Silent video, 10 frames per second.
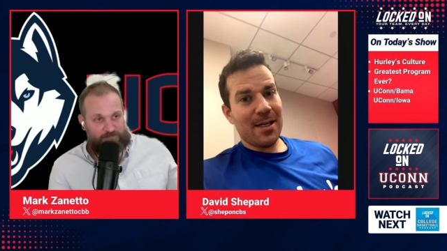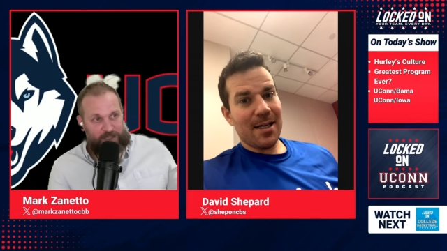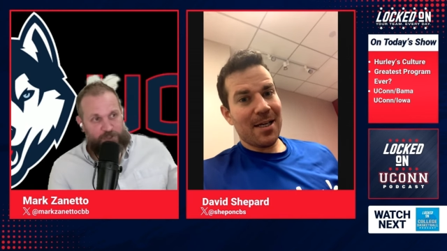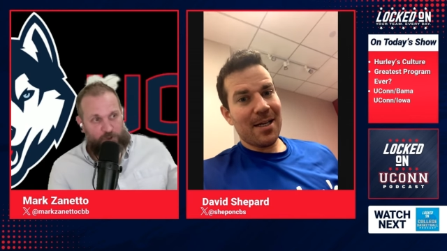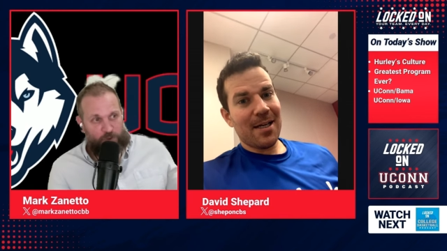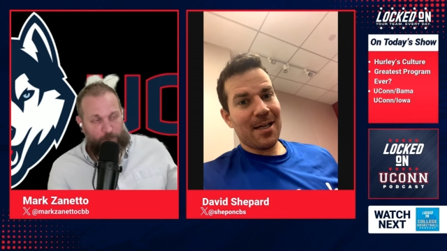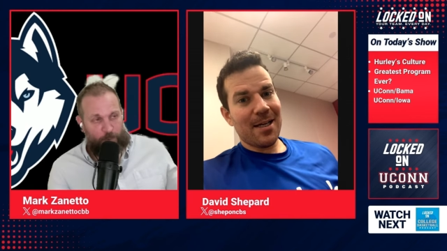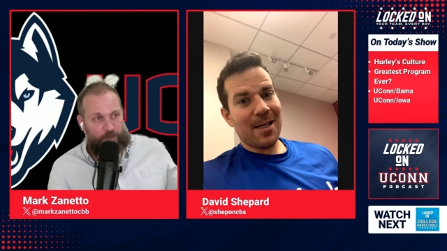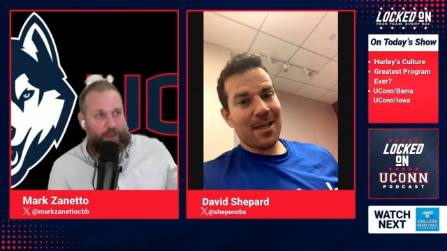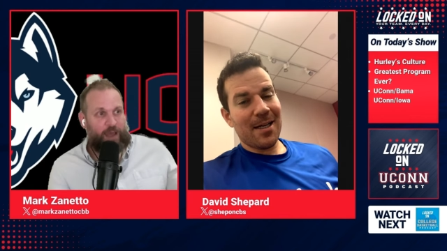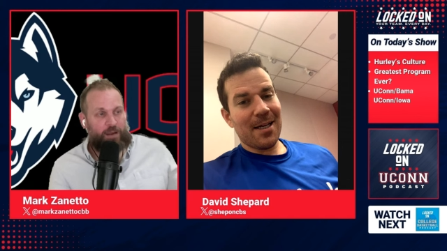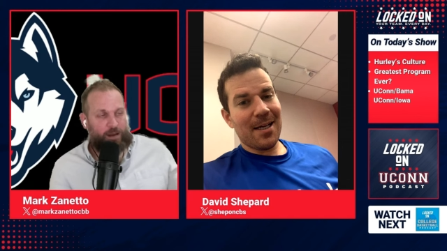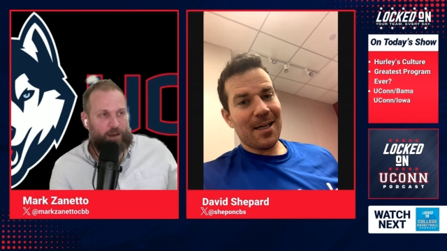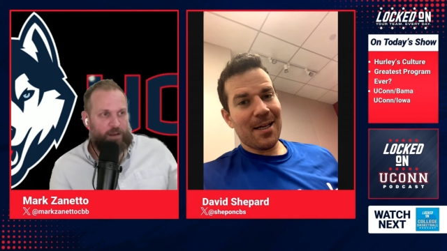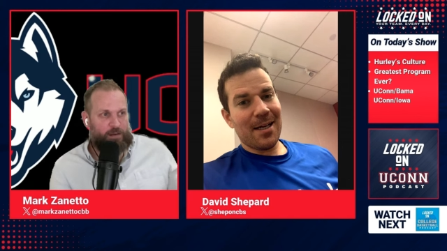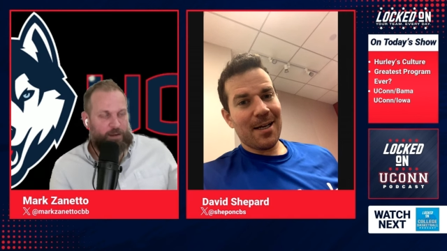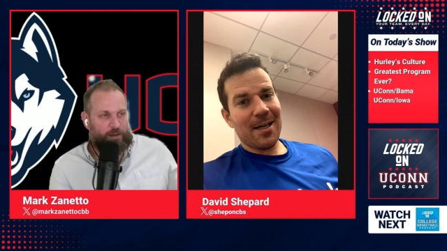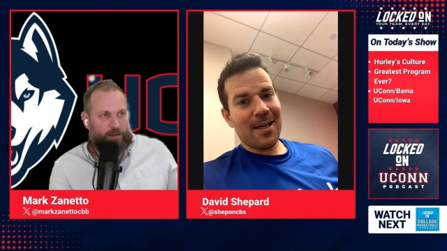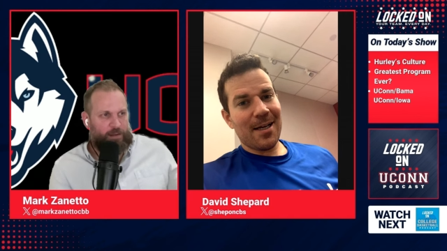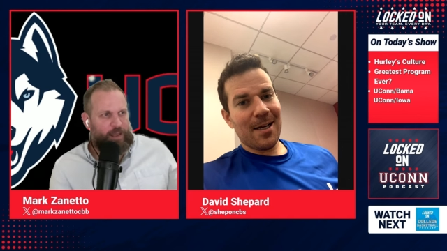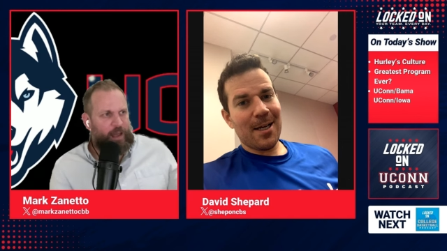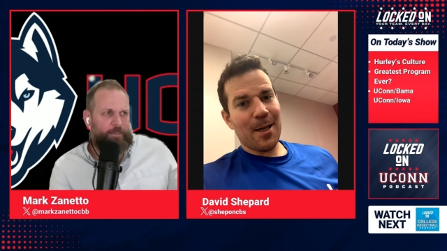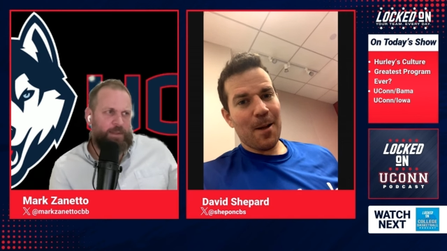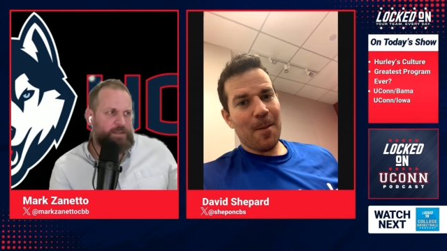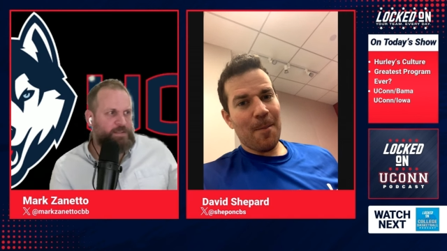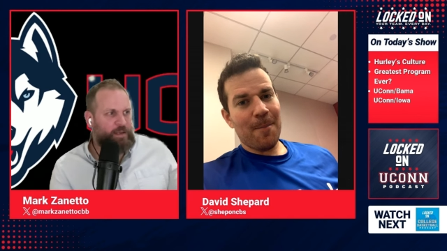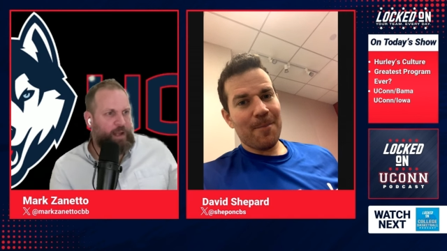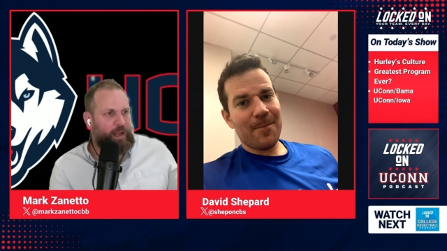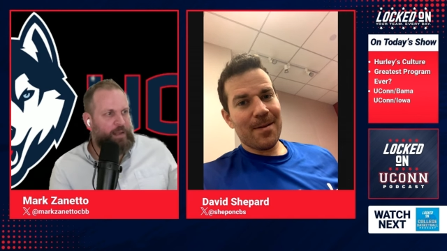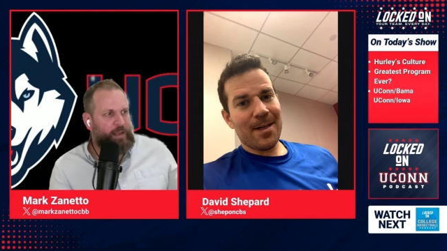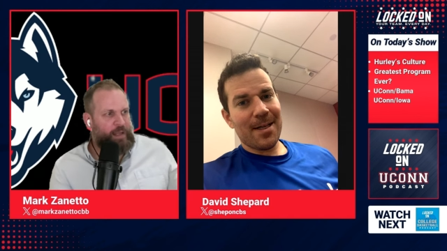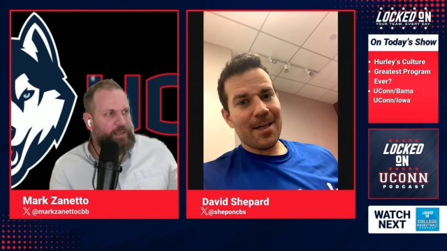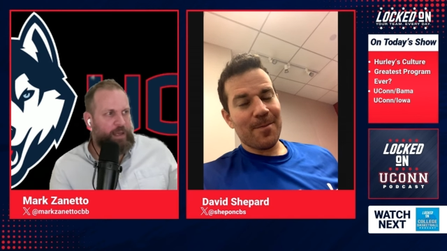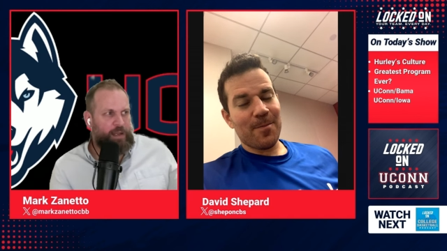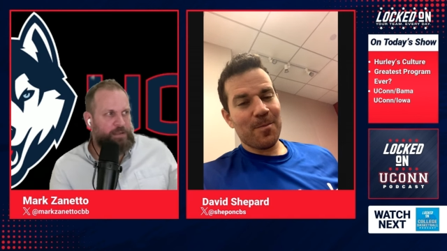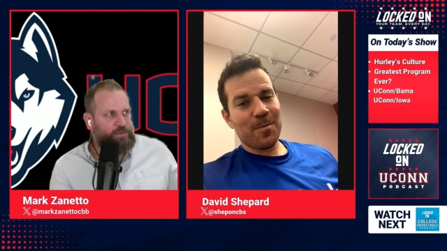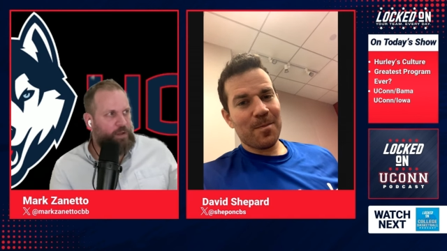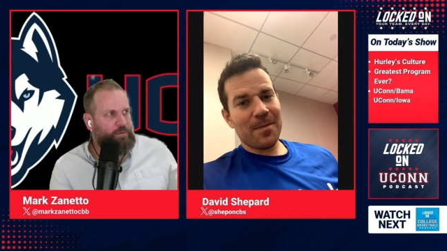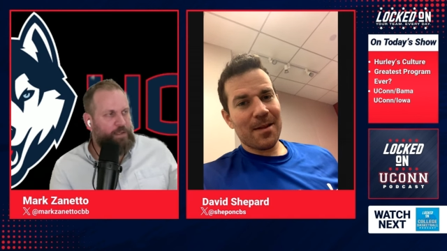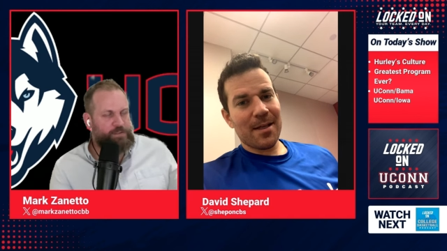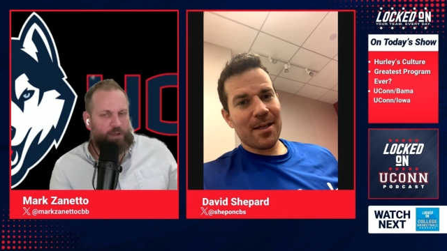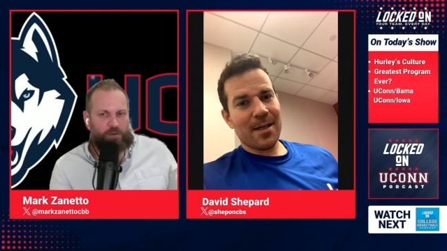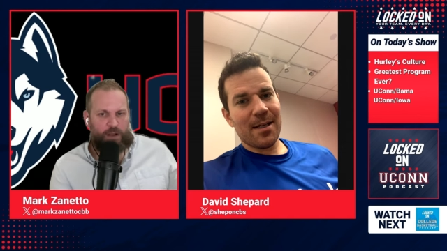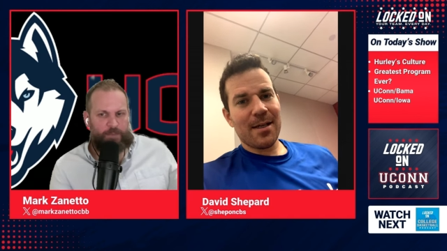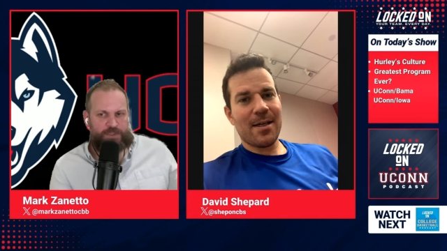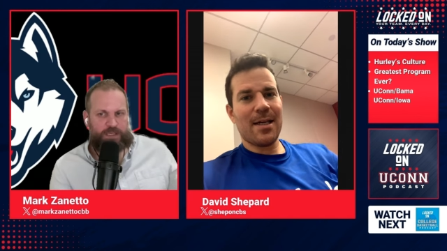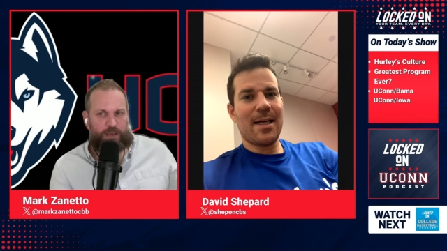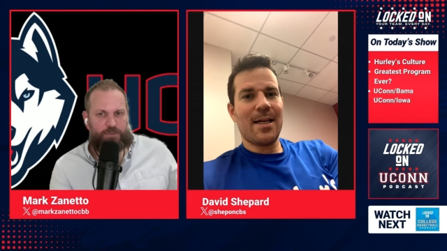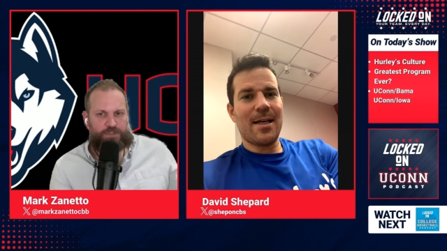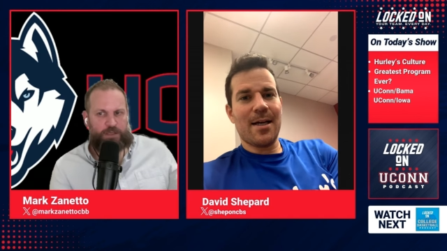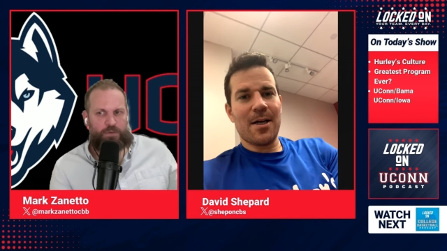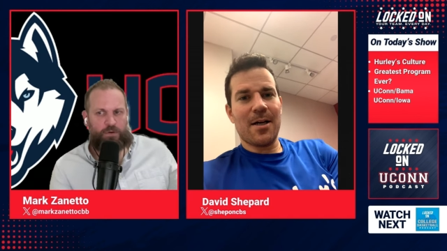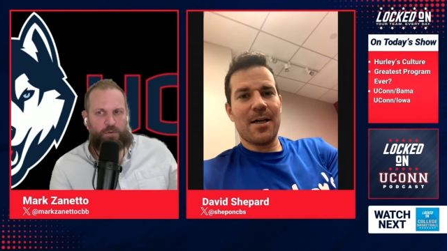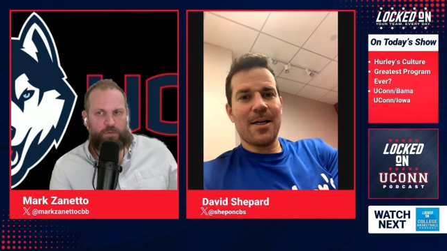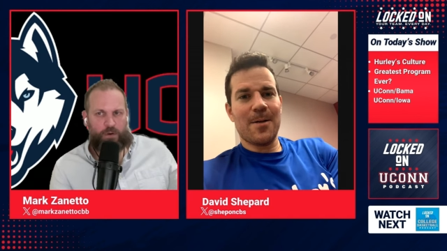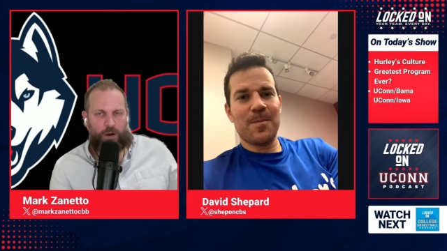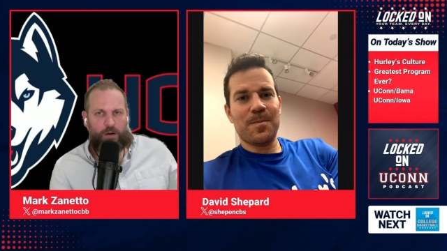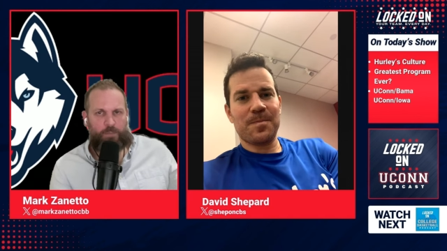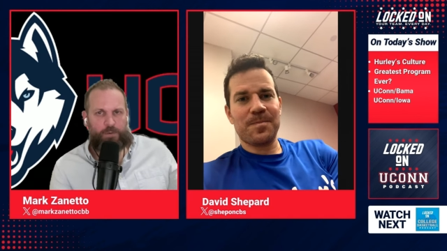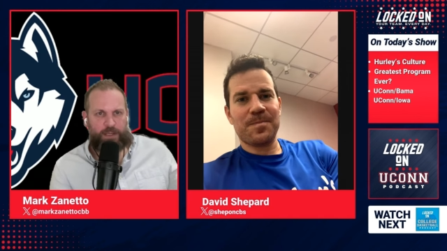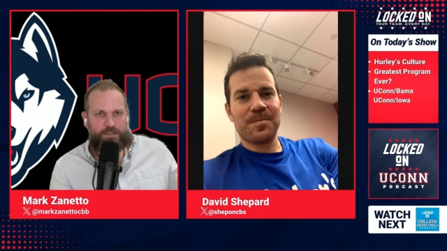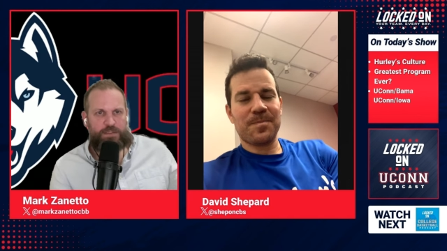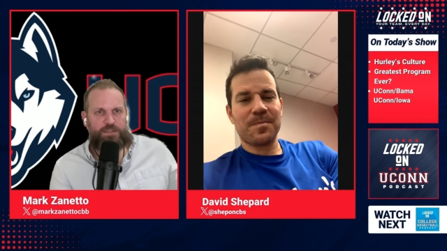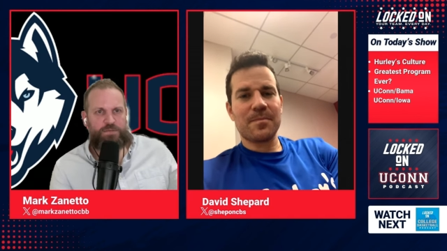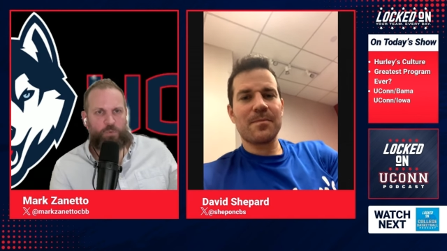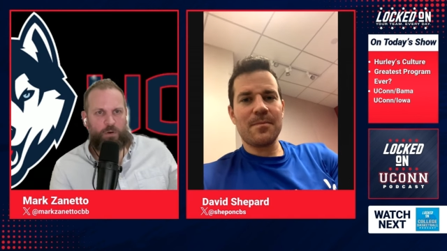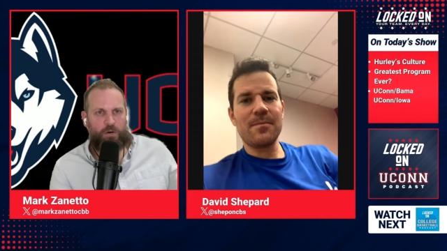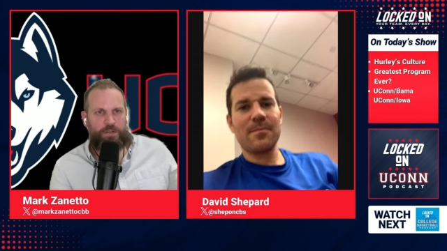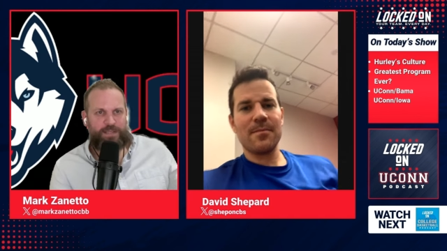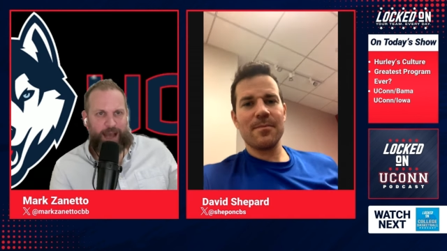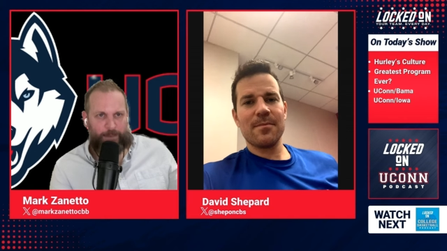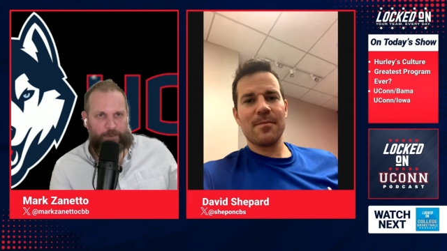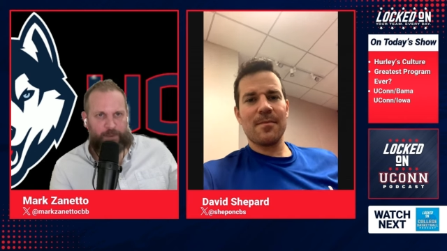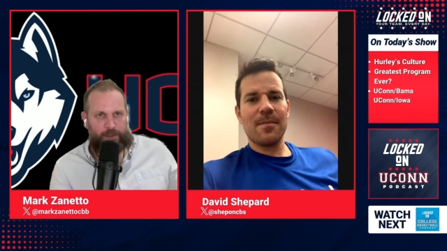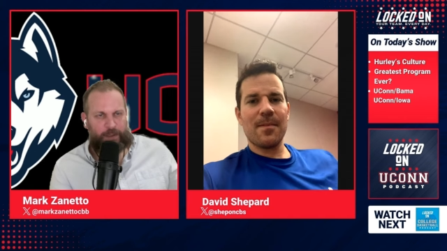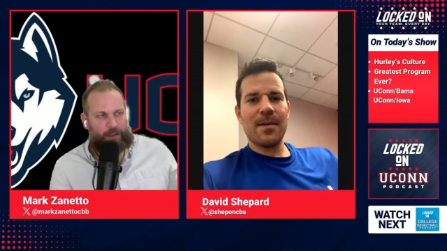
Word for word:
Speaker 1: That's true, but we've had uh yeah, I mean, listen, I, I, I get it. It's all it's all cup of tea. I'm just saying there there are places where it's happened.